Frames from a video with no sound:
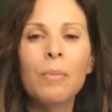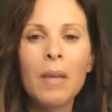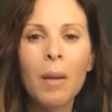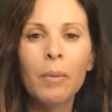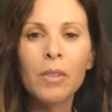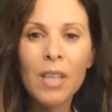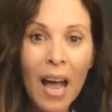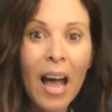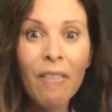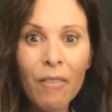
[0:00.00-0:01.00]
be able to
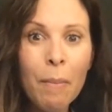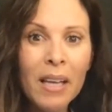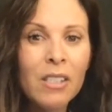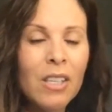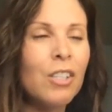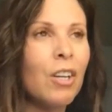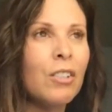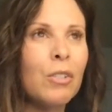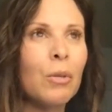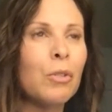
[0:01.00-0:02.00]
have a message on
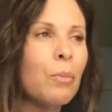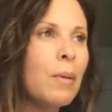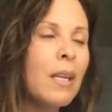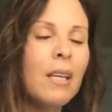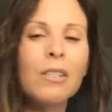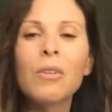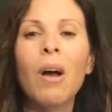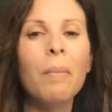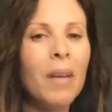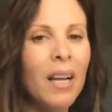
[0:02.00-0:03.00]
social media. So
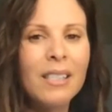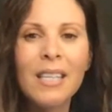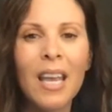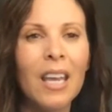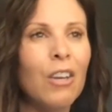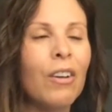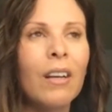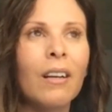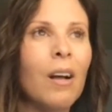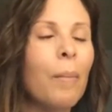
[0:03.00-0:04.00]
I'm not saying you're going
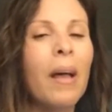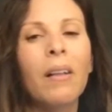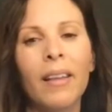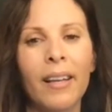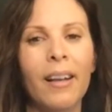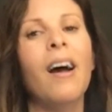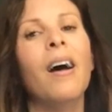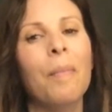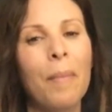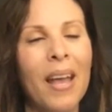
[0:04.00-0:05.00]
to come out like a
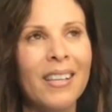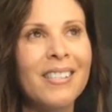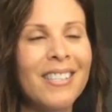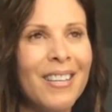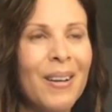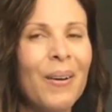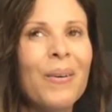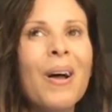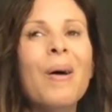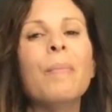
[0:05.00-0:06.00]
hot mess,
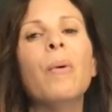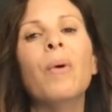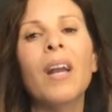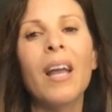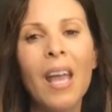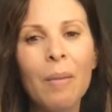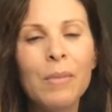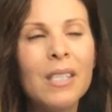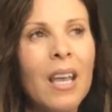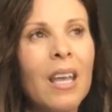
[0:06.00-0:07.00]
but what I am
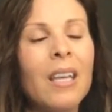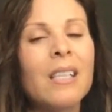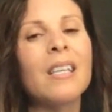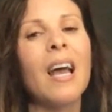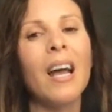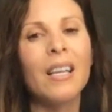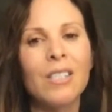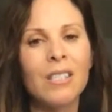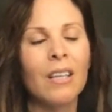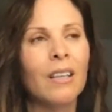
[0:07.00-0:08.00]
saying is,
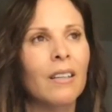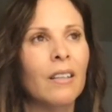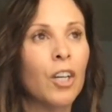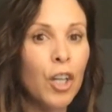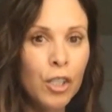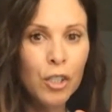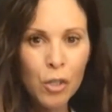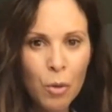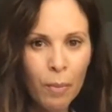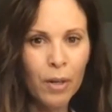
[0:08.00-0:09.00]
as
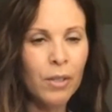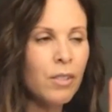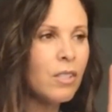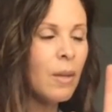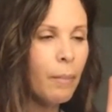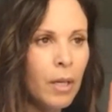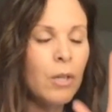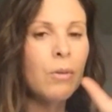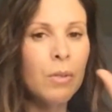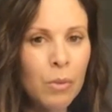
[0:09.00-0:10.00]
consumers, somebody
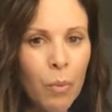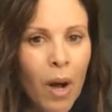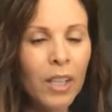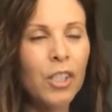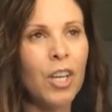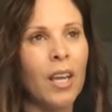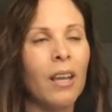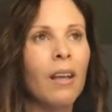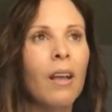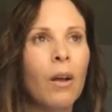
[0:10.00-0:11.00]
who's
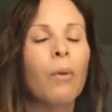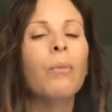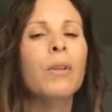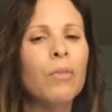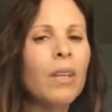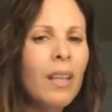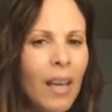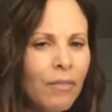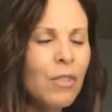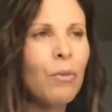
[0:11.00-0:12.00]
watching, we really
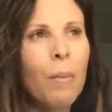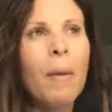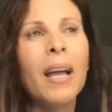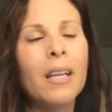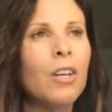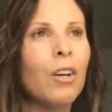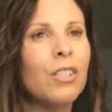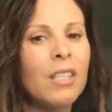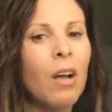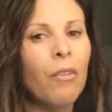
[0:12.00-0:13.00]
have to remind
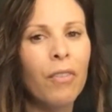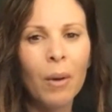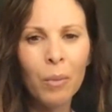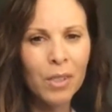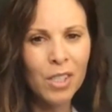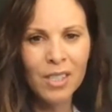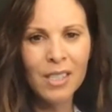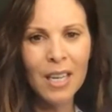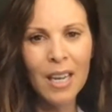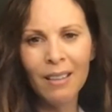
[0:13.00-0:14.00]
ourselves that we're just
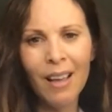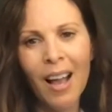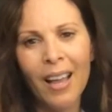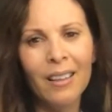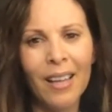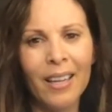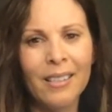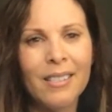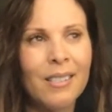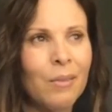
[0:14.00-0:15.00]
seeing the
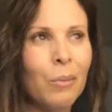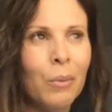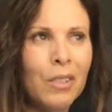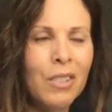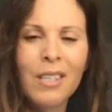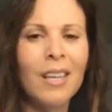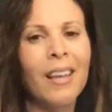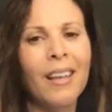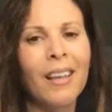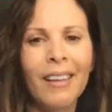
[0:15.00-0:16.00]
highlights. We're
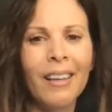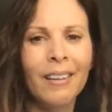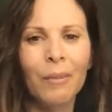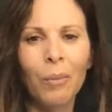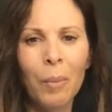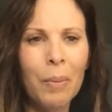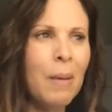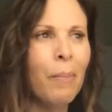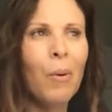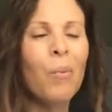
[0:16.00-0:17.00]
seeing what
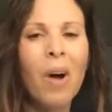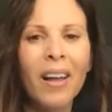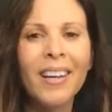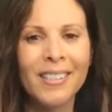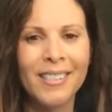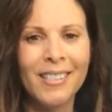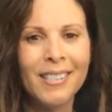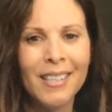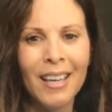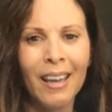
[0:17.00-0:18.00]
people want us to
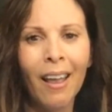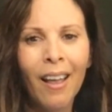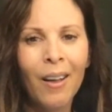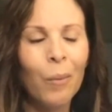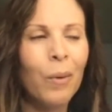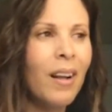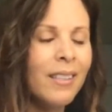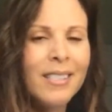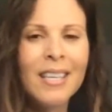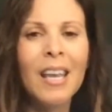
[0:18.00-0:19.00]
see. We're
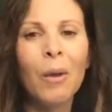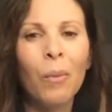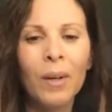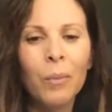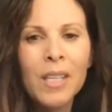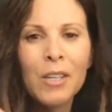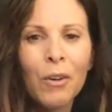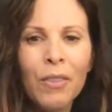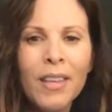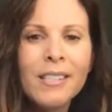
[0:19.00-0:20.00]
not seeing, when we
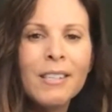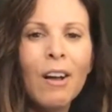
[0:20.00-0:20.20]
turn this